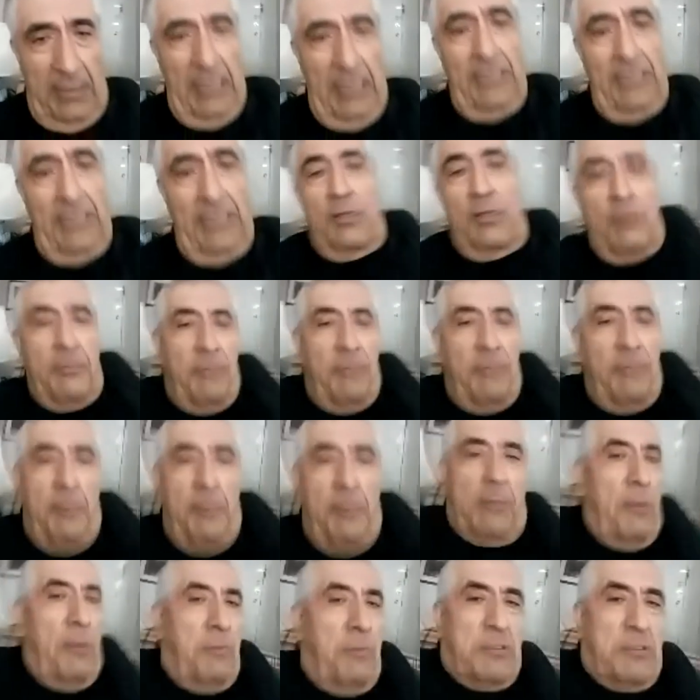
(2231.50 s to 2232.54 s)
I don't know why people
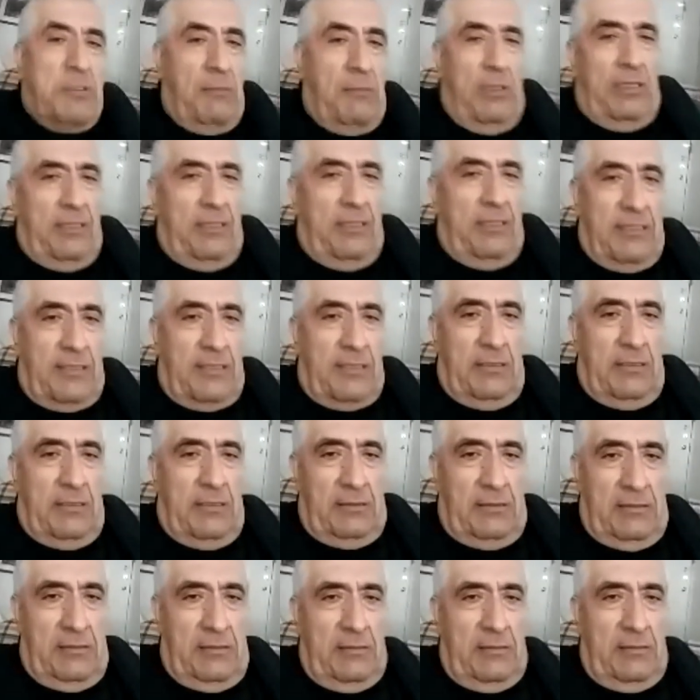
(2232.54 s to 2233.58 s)
come up with something like this.
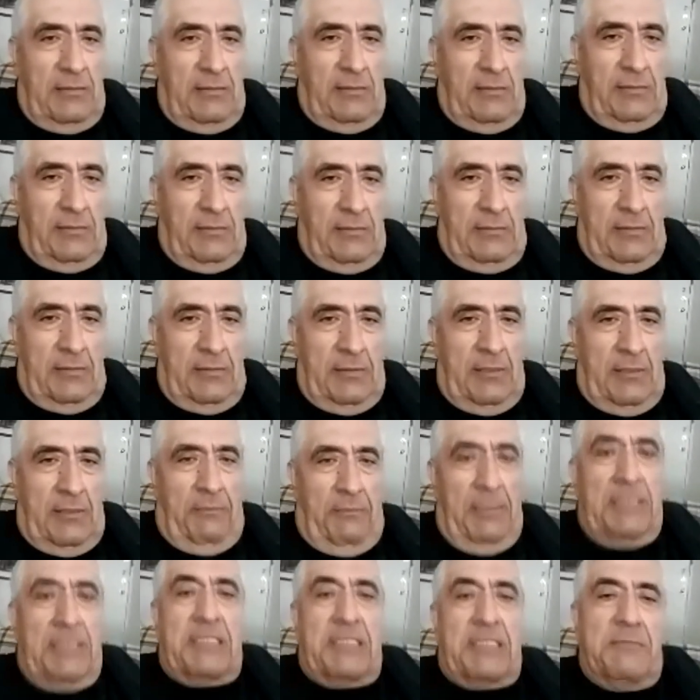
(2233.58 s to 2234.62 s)

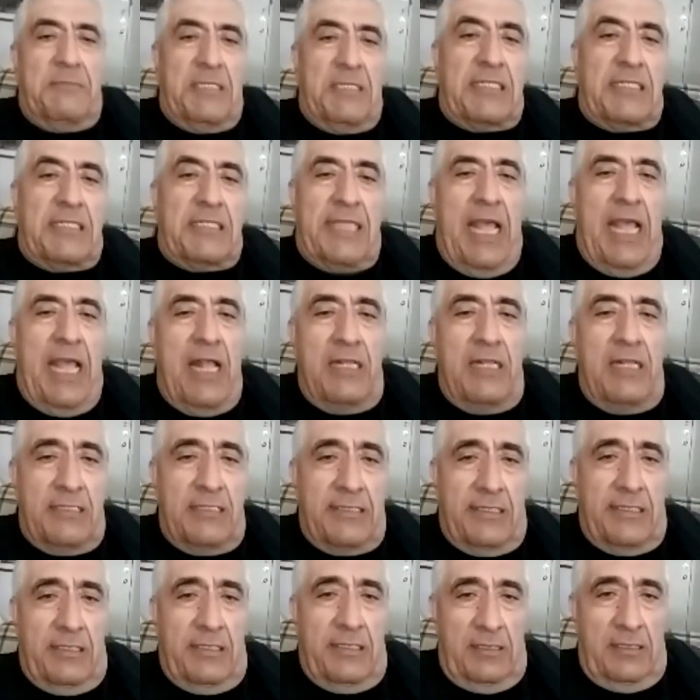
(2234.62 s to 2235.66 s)
But it seems that sells.